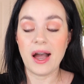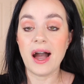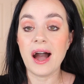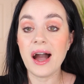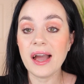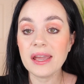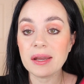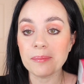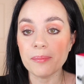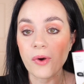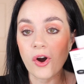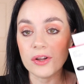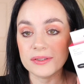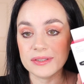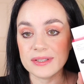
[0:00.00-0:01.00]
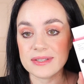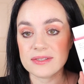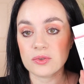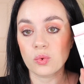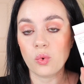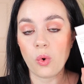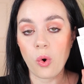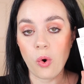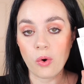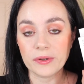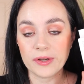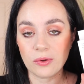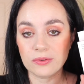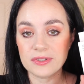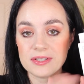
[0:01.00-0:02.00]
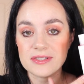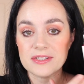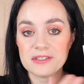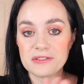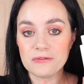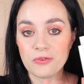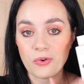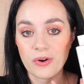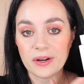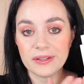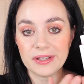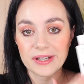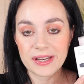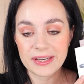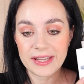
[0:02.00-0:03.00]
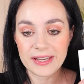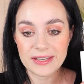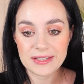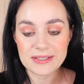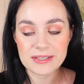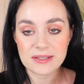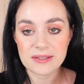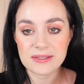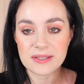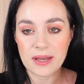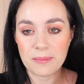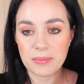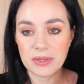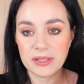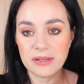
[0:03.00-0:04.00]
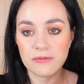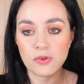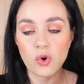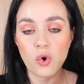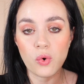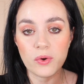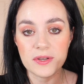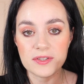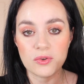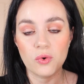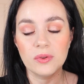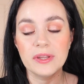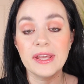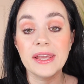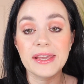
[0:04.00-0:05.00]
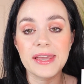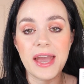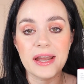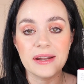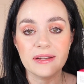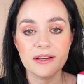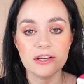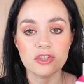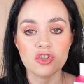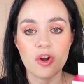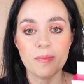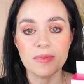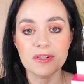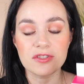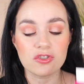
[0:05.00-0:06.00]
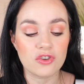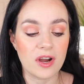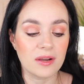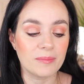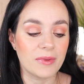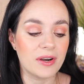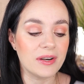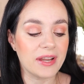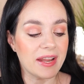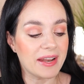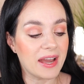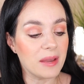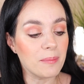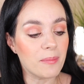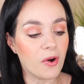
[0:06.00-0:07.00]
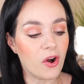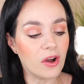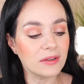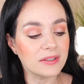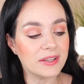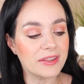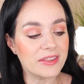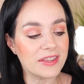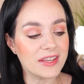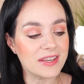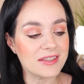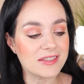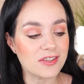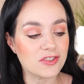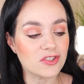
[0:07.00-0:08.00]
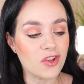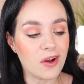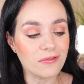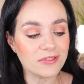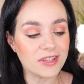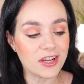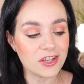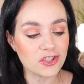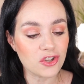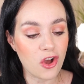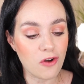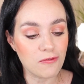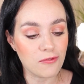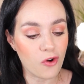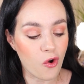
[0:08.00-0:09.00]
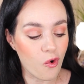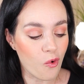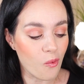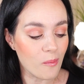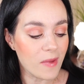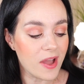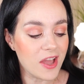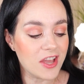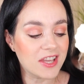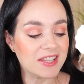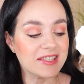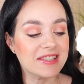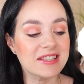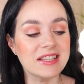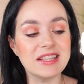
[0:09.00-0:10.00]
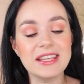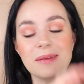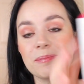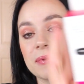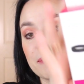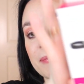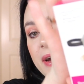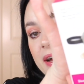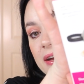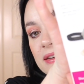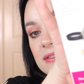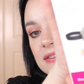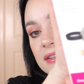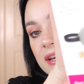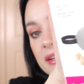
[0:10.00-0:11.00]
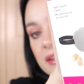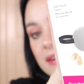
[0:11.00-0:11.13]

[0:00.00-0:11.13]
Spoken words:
I bought this Co. Now this is for the Canadians, because I believe Co is only in Canada at Shoppers Drug Mart. And I bought this Soft Touch Foam Sleep Mask, and